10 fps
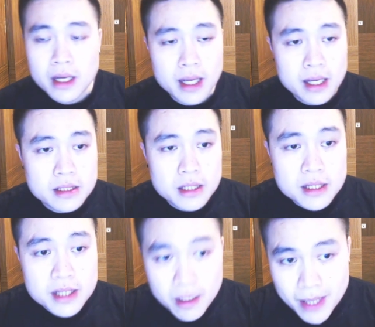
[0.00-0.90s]
And
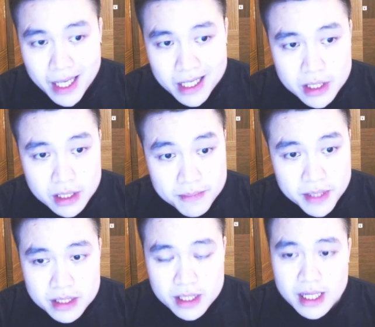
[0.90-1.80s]
the implication of
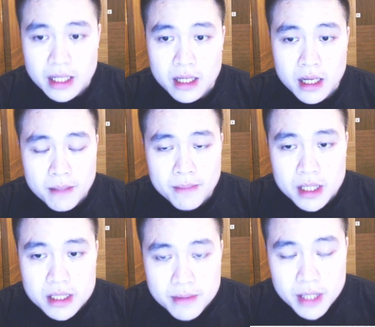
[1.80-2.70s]
this is that
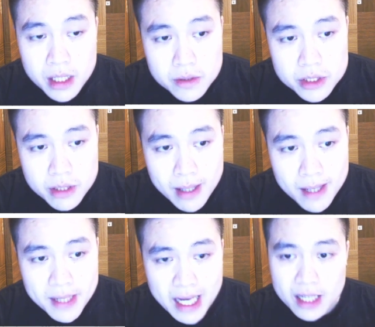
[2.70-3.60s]
because of the huge
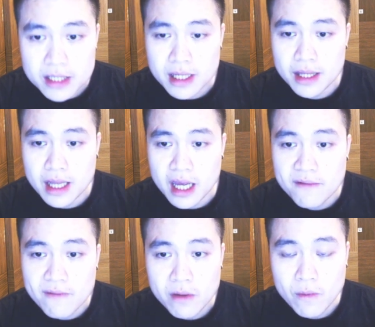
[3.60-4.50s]
amount of cash that they're
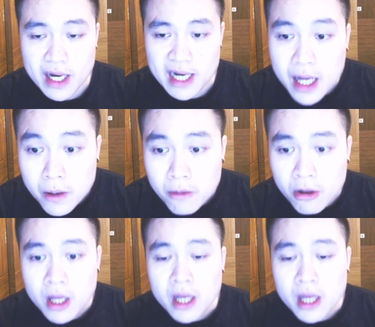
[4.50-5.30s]
having right now,